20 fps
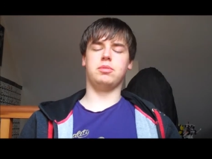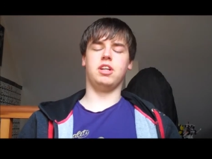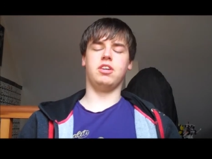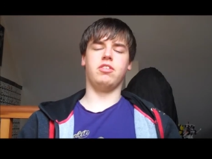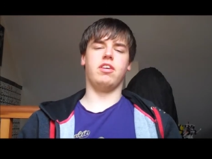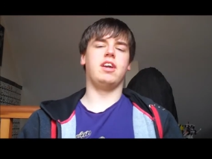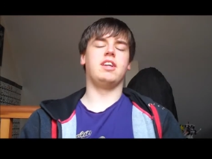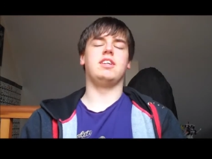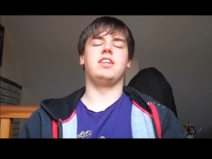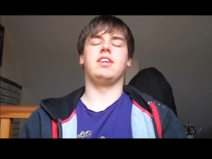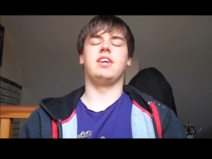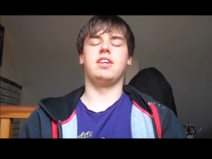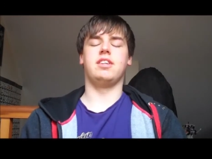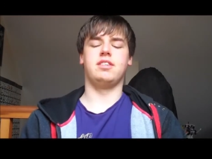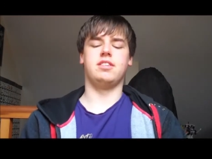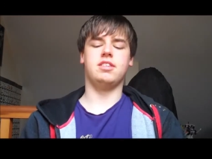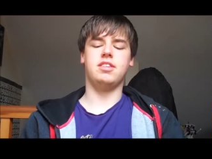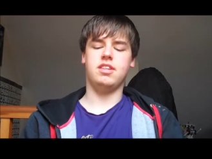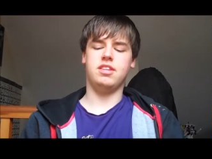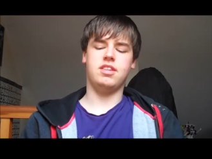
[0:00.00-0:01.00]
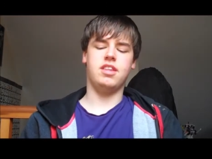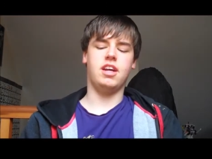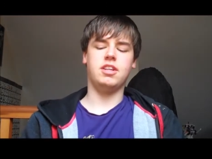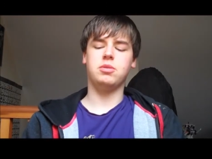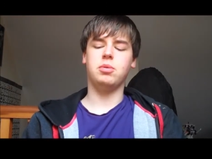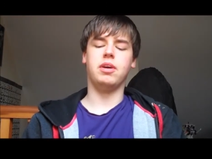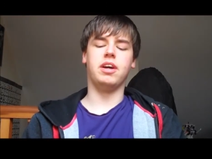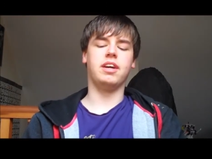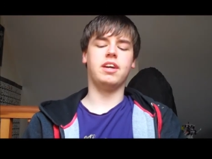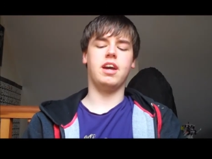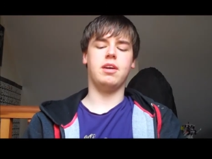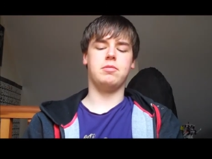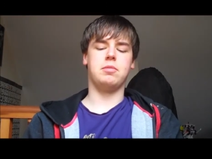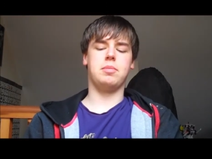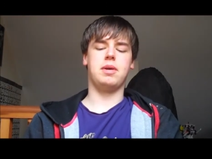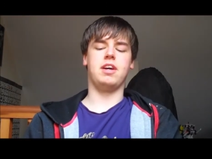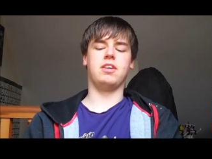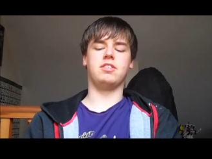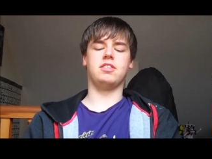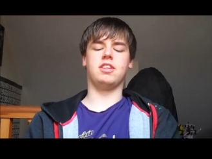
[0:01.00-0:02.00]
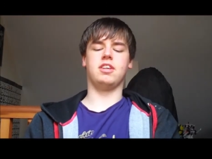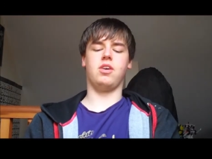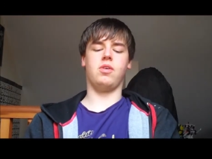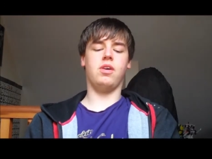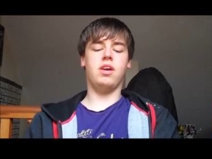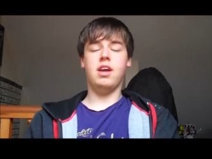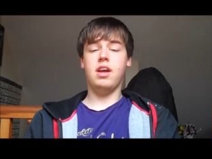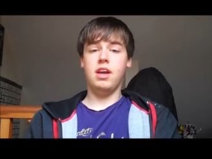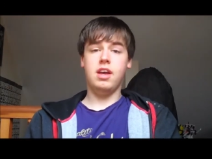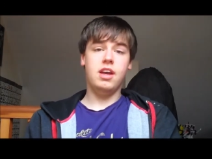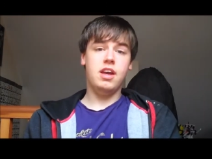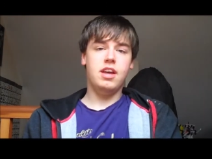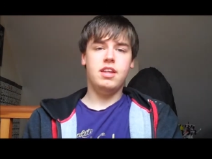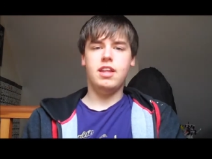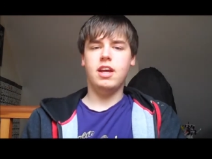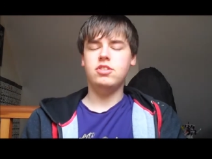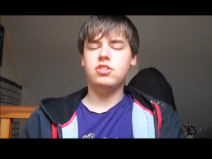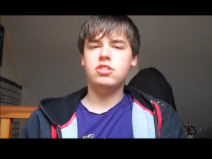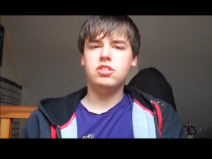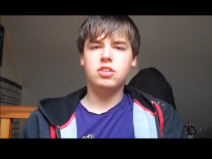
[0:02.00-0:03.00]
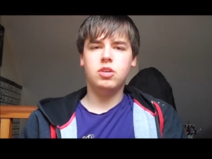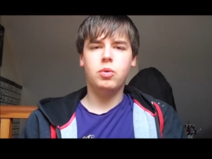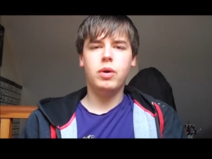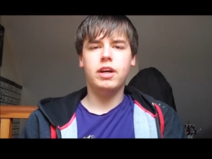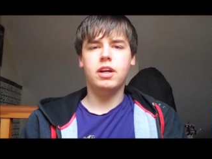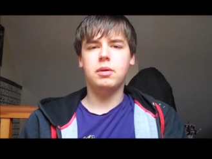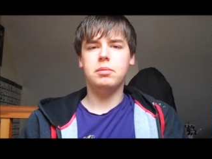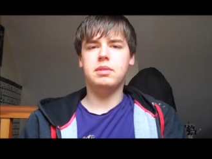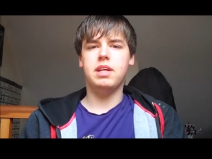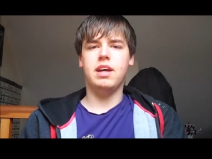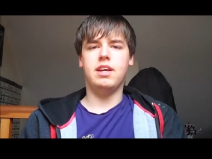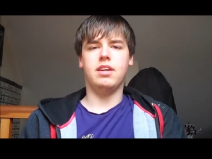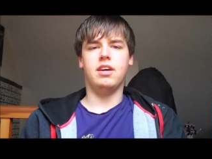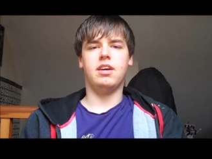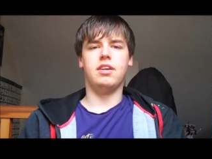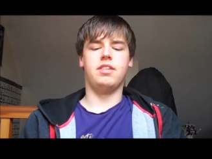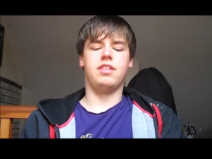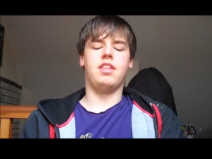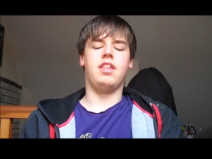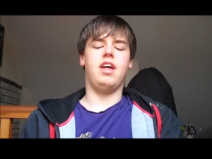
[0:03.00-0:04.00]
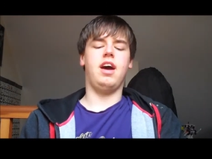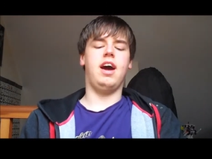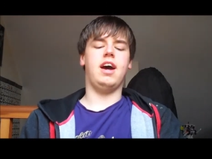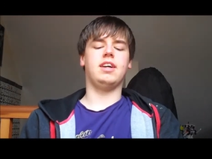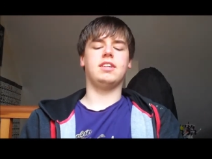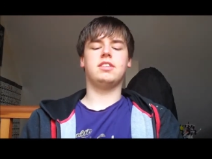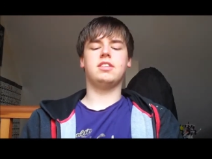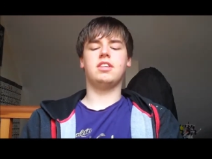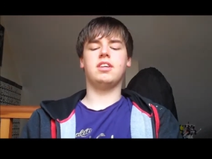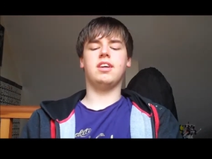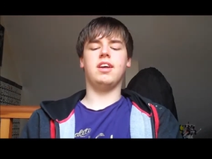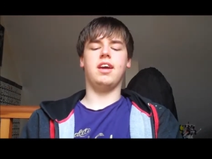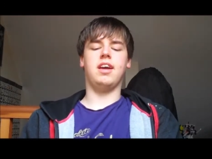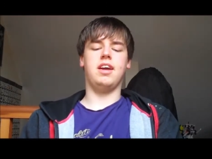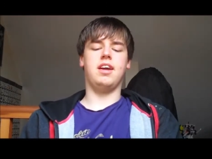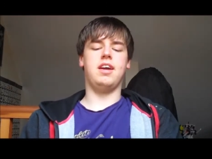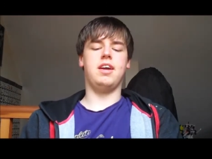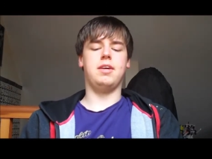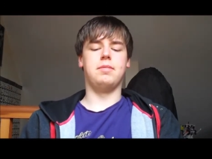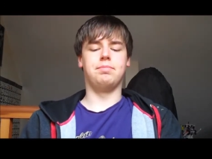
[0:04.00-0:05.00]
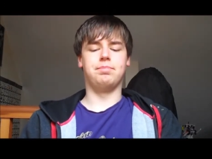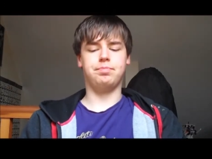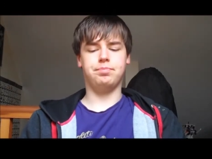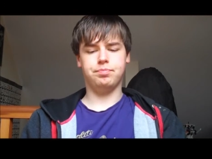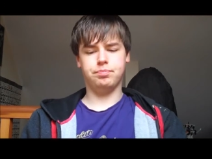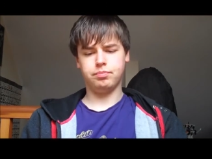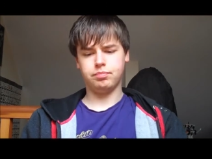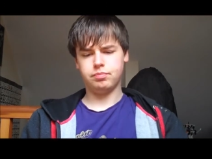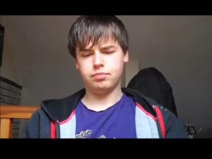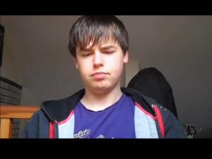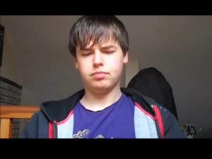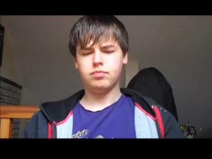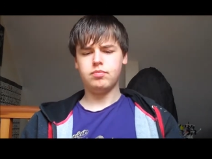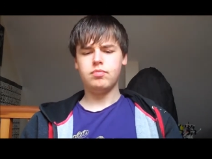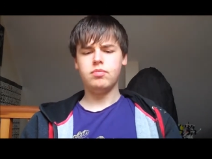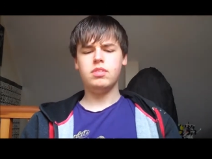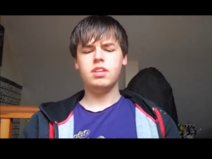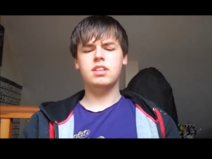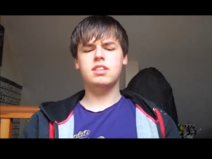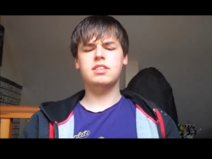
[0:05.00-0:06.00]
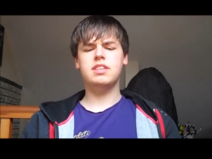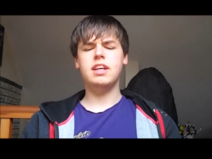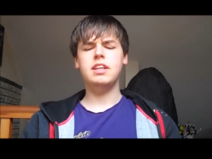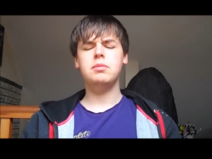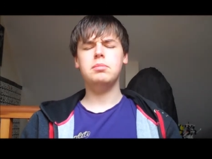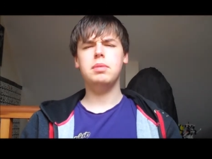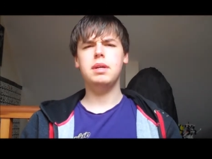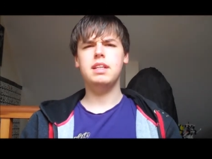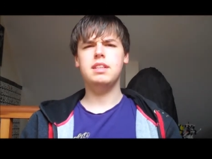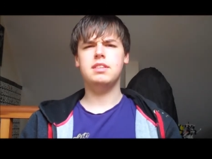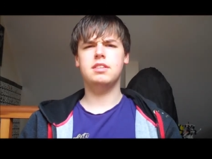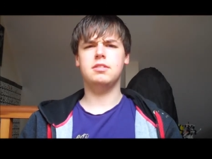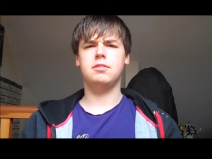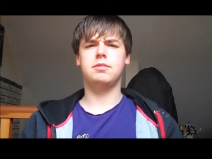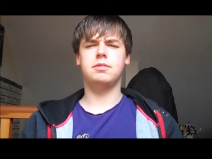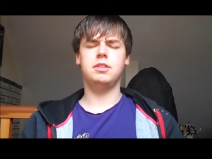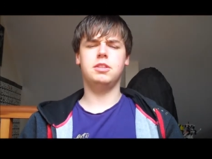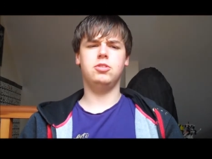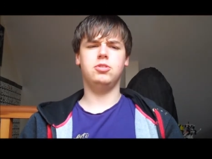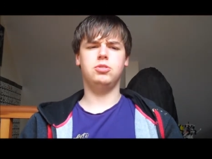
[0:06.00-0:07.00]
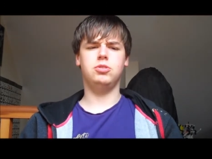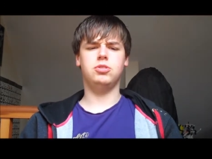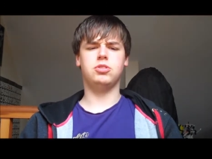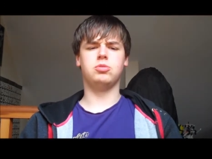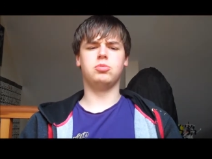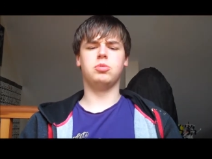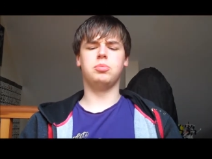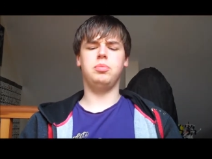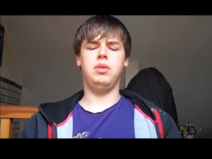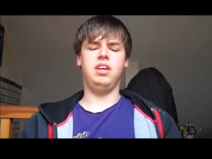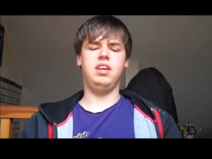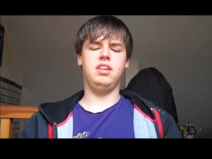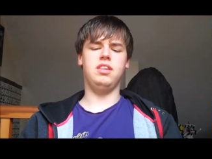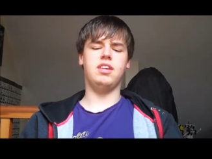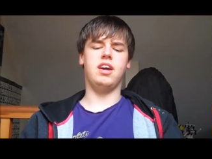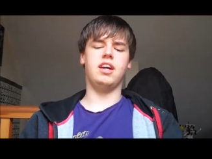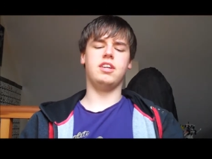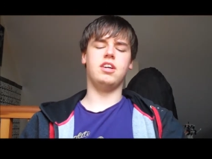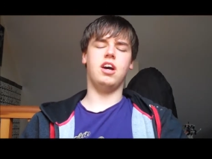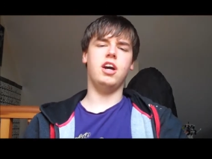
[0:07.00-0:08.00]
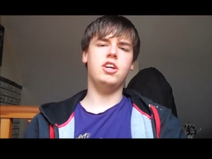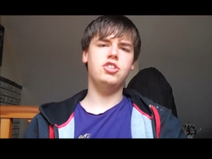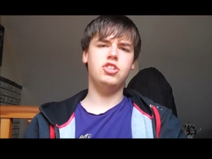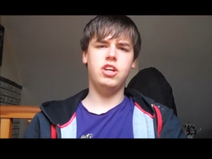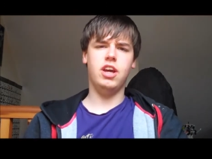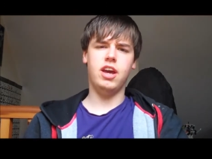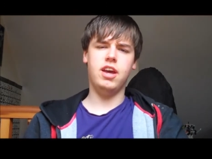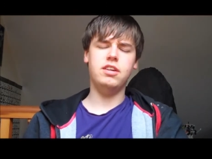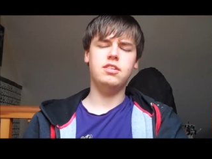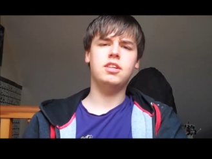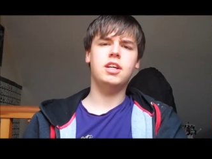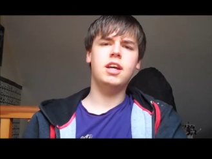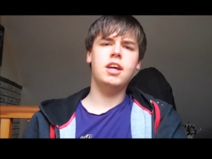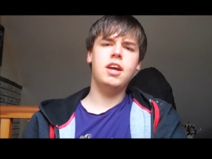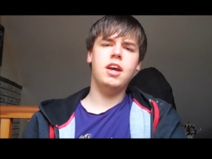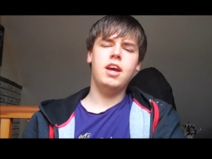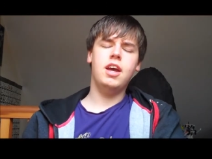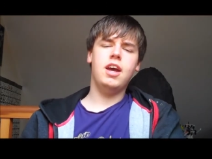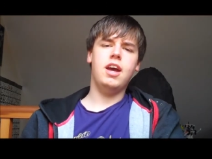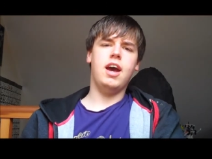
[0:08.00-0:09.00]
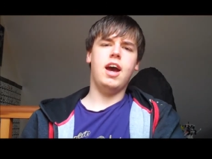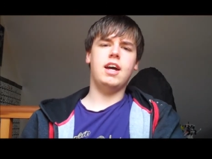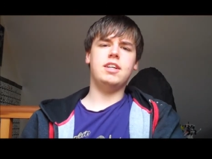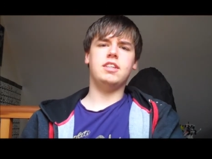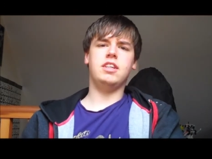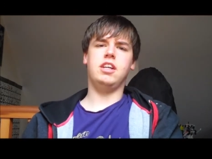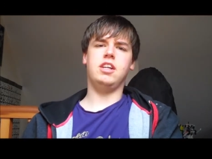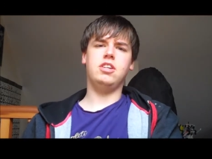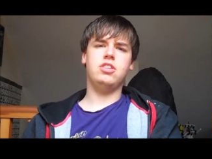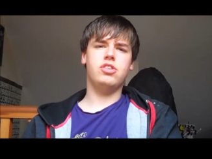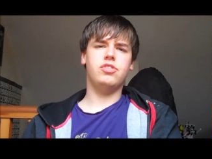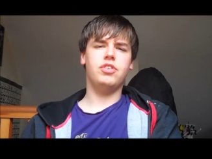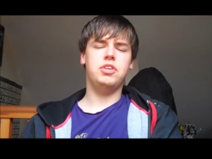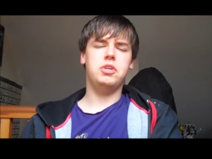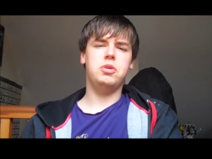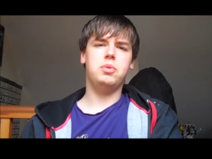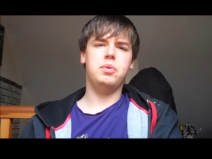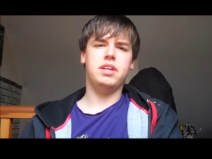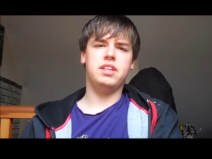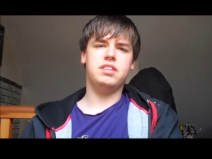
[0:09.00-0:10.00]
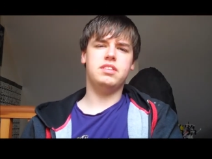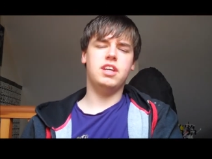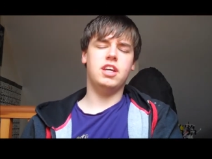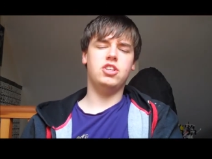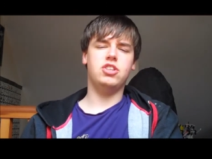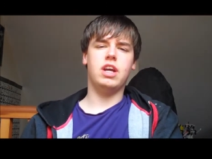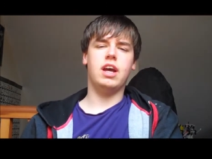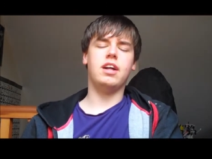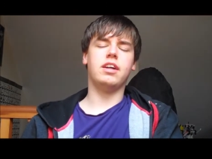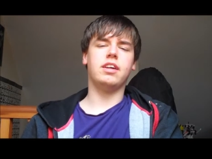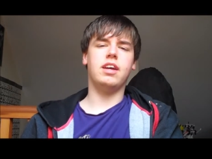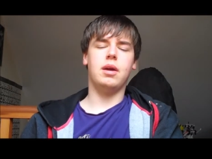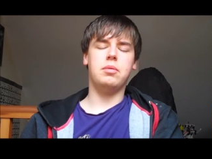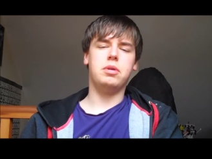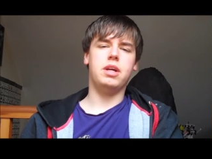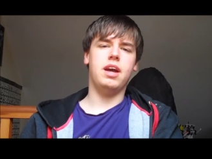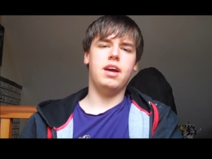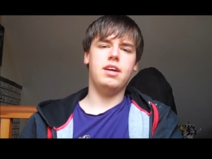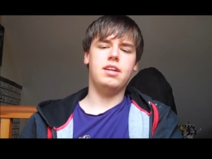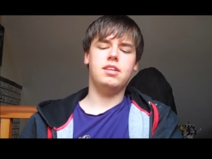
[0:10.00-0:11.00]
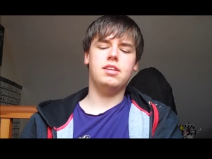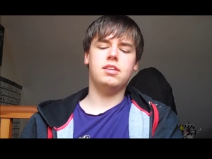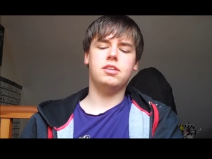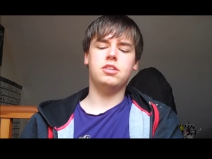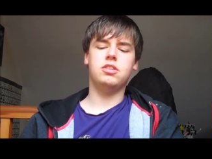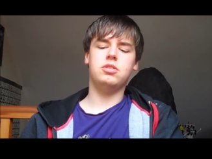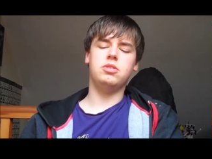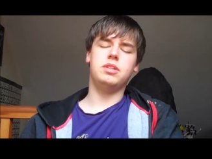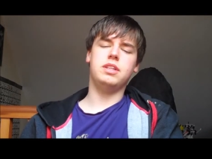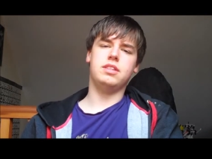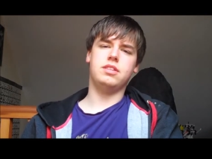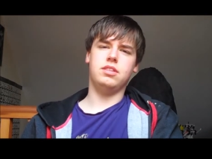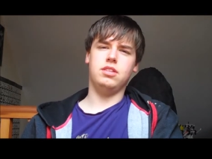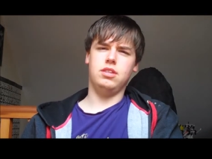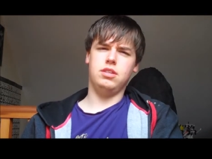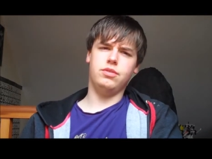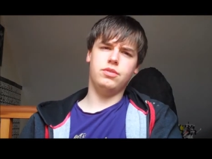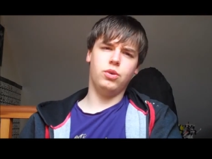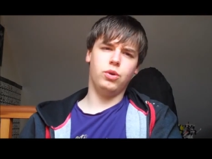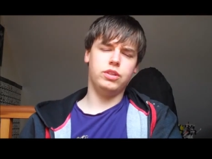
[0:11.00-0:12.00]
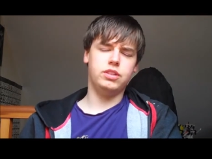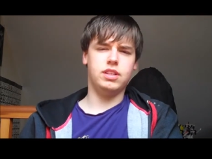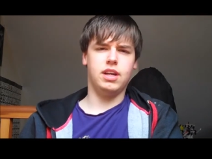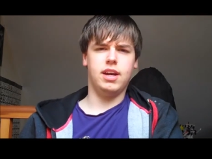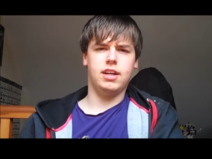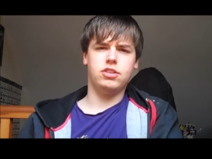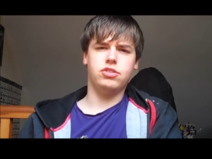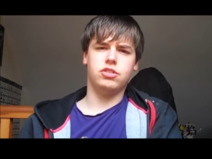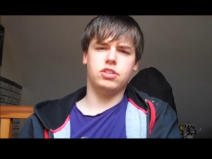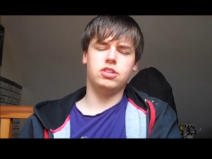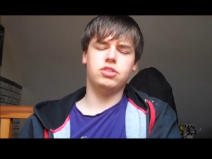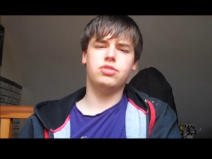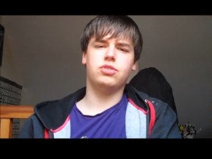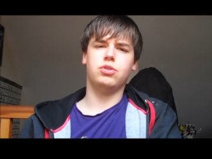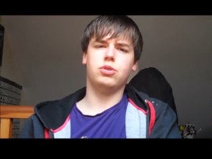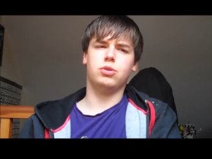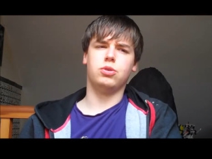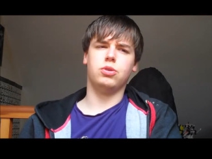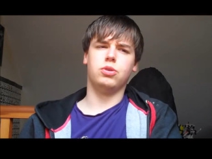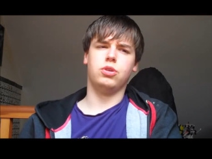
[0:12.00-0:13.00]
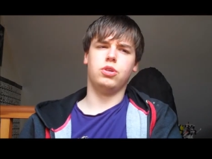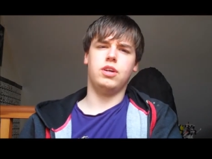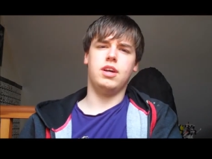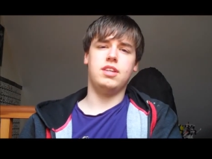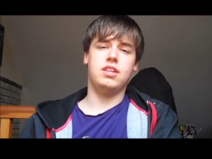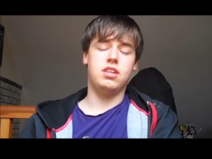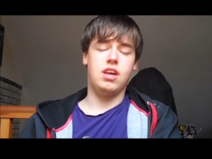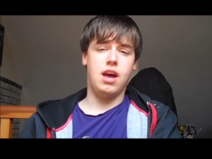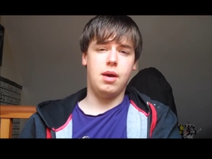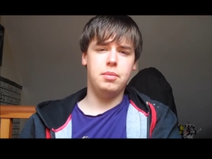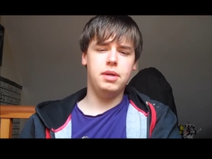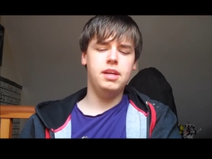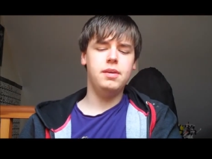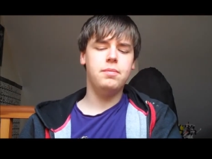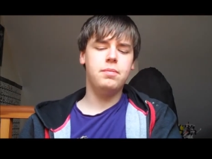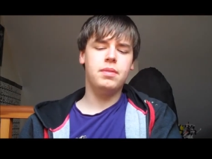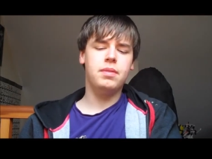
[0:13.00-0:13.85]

already, and that's where it came about. So that's just a quick update on that. Um, second piece of news would be that I G N had an interview with Seychelle Gabrielle, who is the voice actress for Asami,